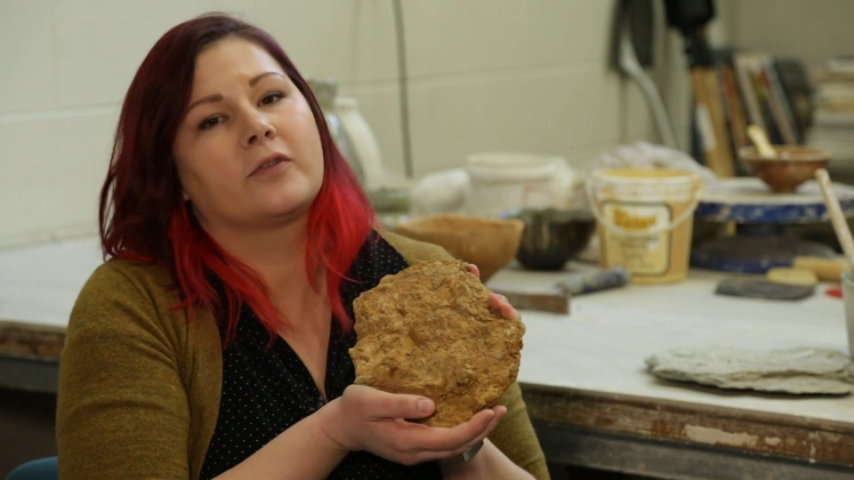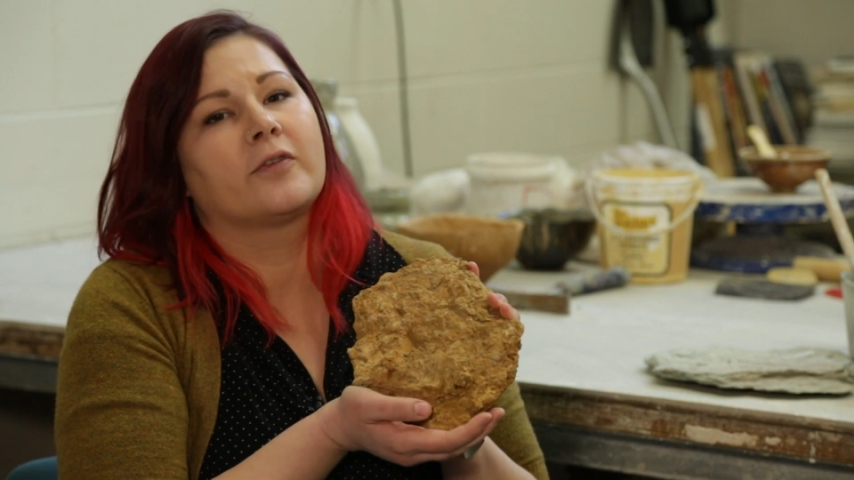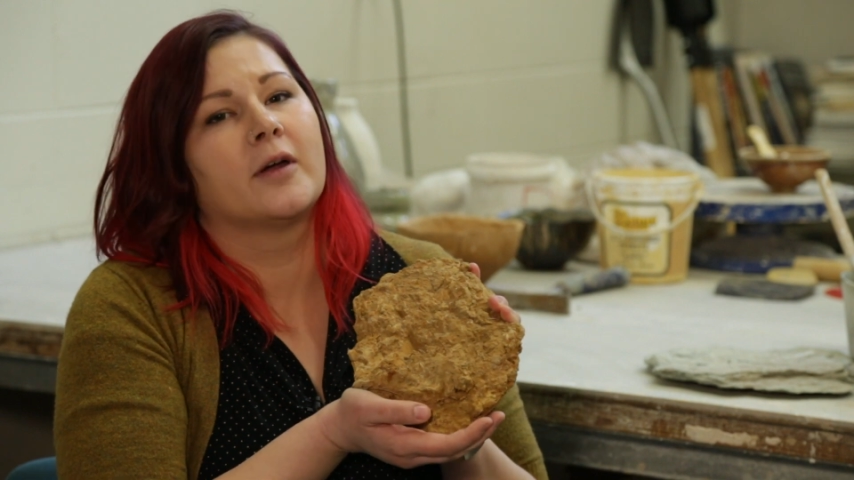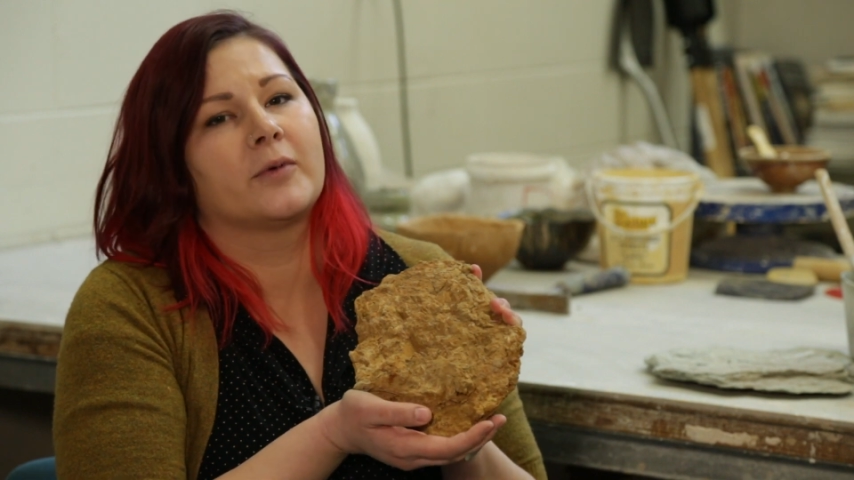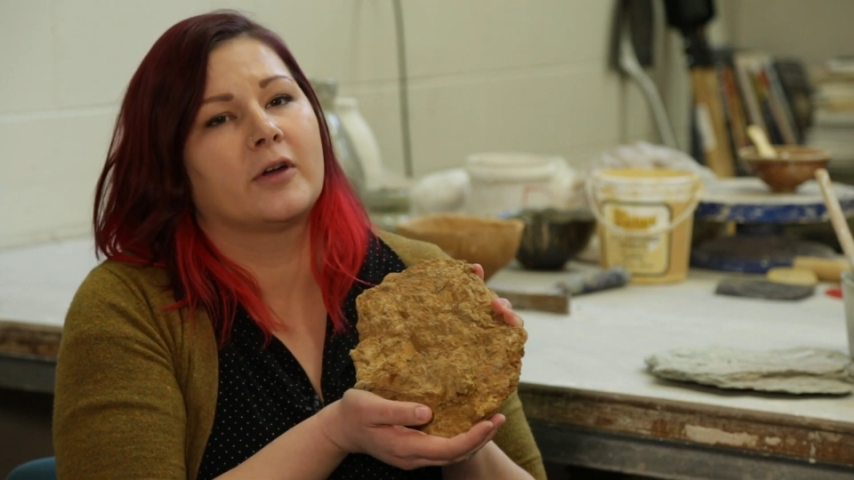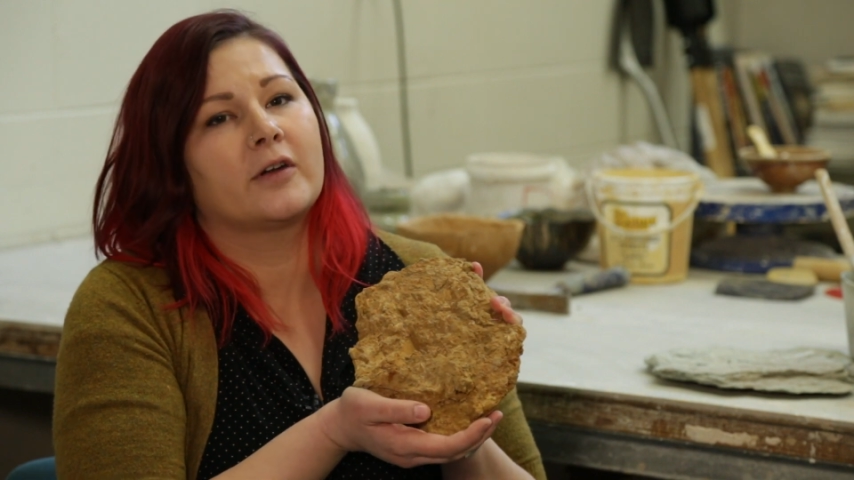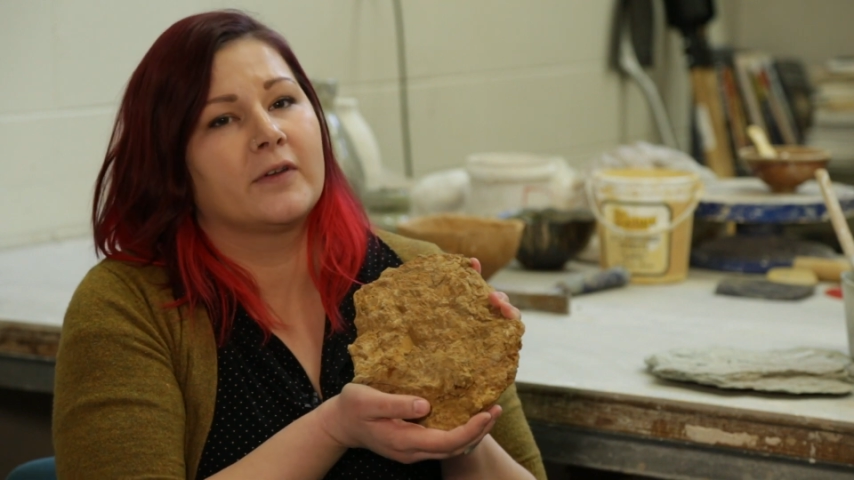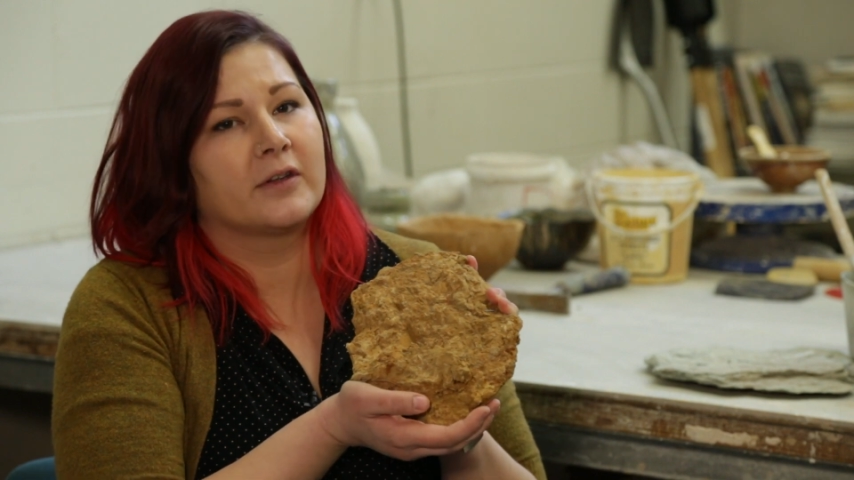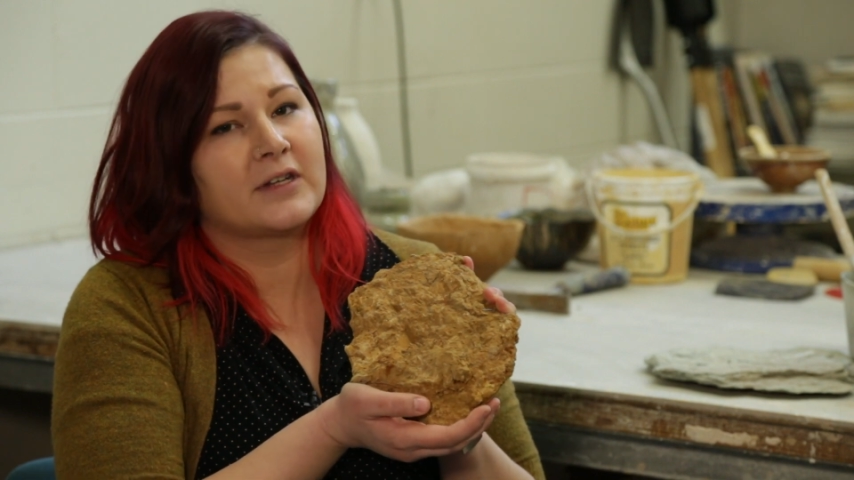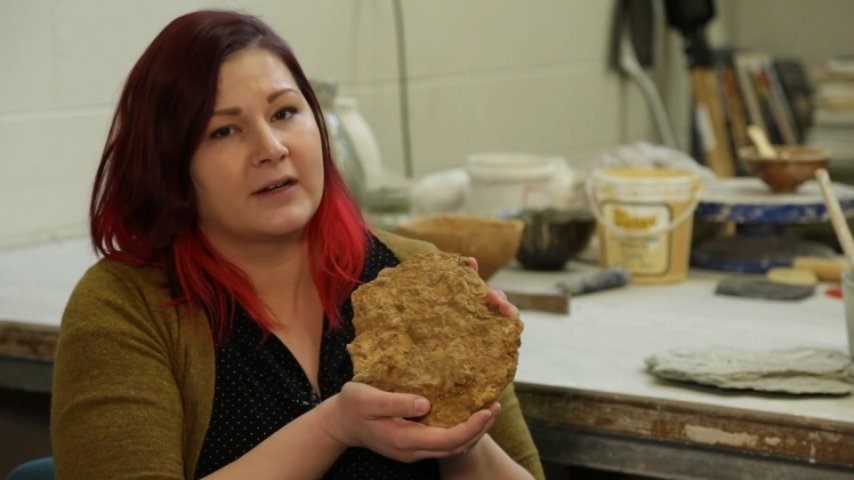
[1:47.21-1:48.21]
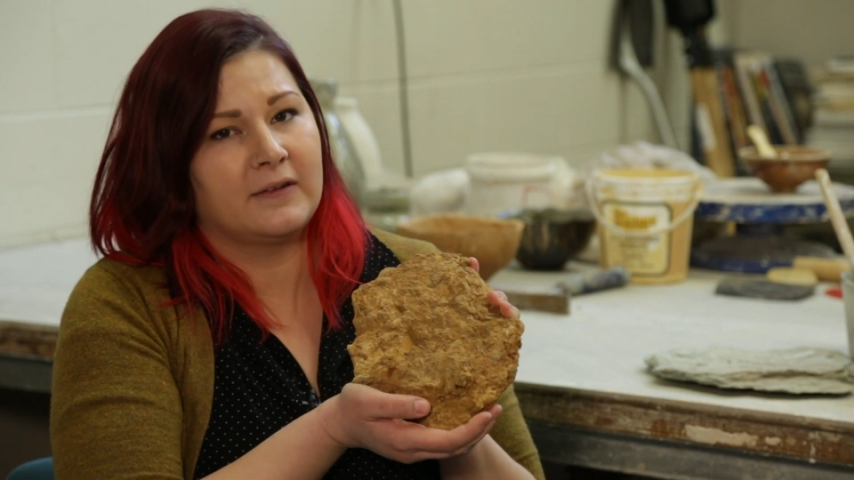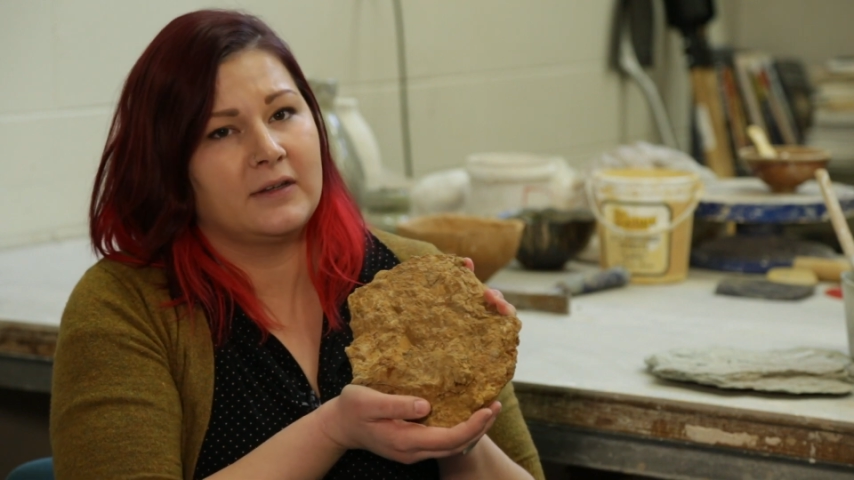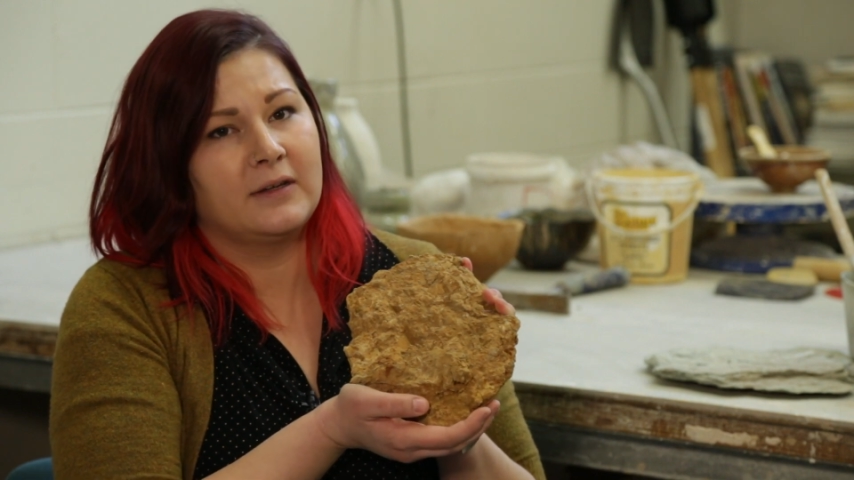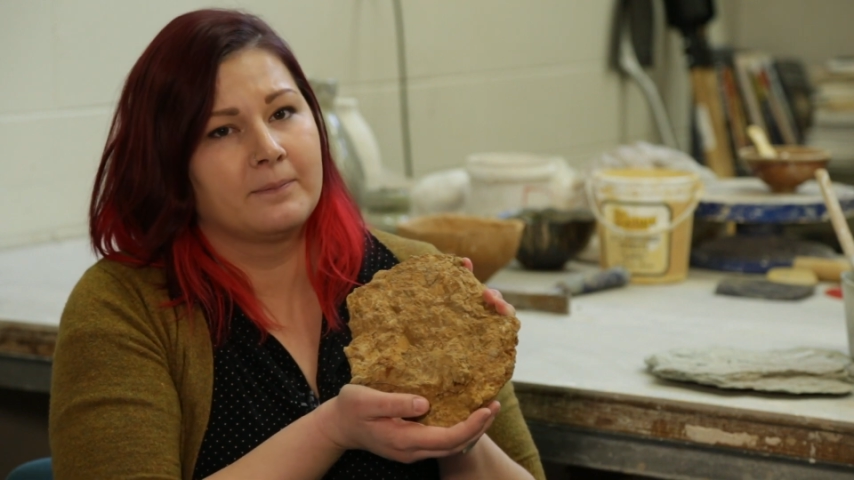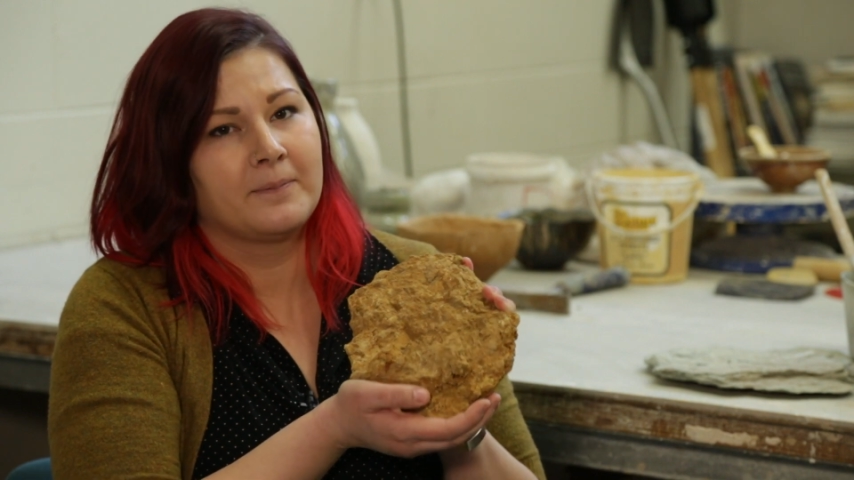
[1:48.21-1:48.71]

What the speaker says: from Cookeville, Tennessee.